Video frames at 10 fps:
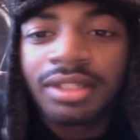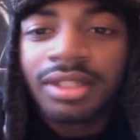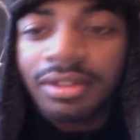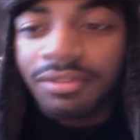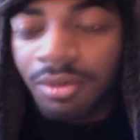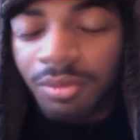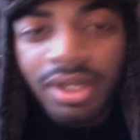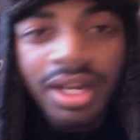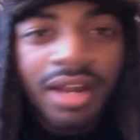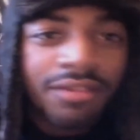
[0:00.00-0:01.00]
from
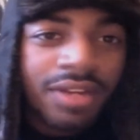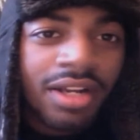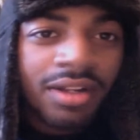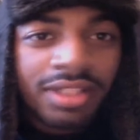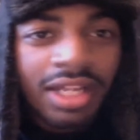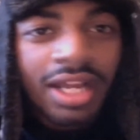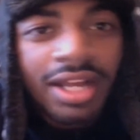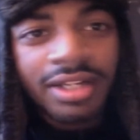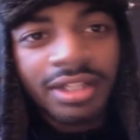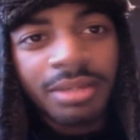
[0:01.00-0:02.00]
what I've read online
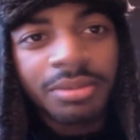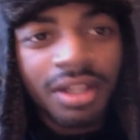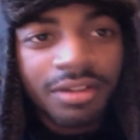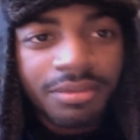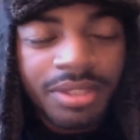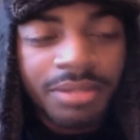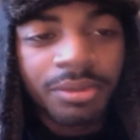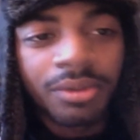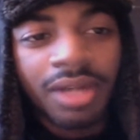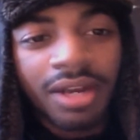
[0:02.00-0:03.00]
and a couple other
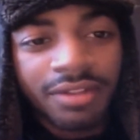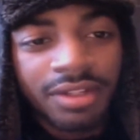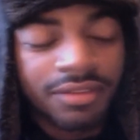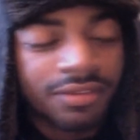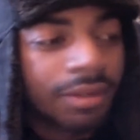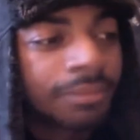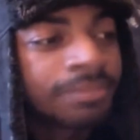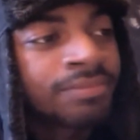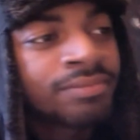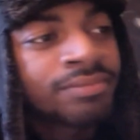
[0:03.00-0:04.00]
people I've heard from,
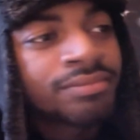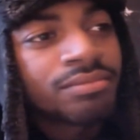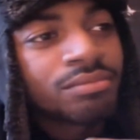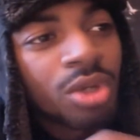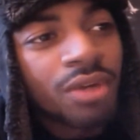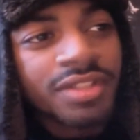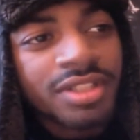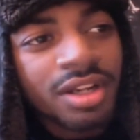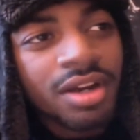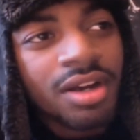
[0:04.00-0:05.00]
Morphing
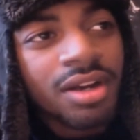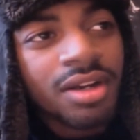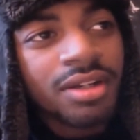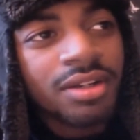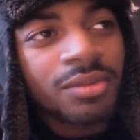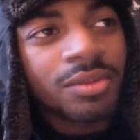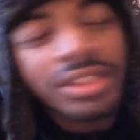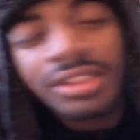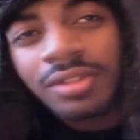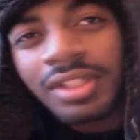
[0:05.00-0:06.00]
Jar
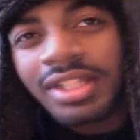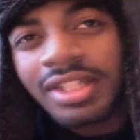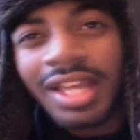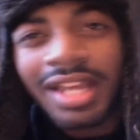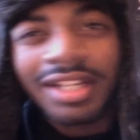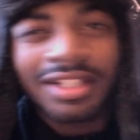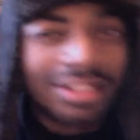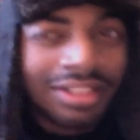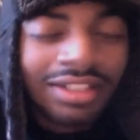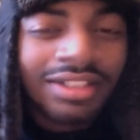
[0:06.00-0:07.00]
wasn't really that
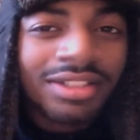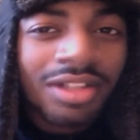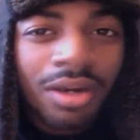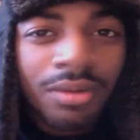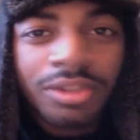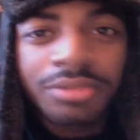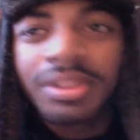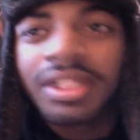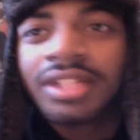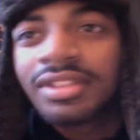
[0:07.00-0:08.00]
good in Dark Worlds
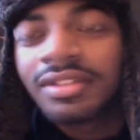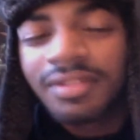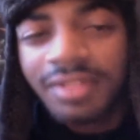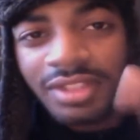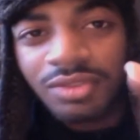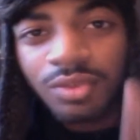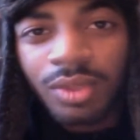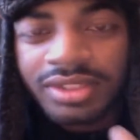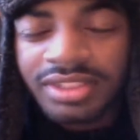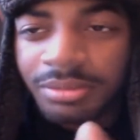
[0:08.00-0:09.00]
because of this
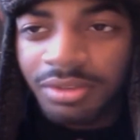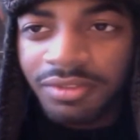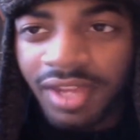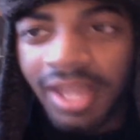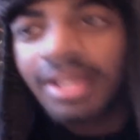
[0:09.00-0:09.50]
one simple fact.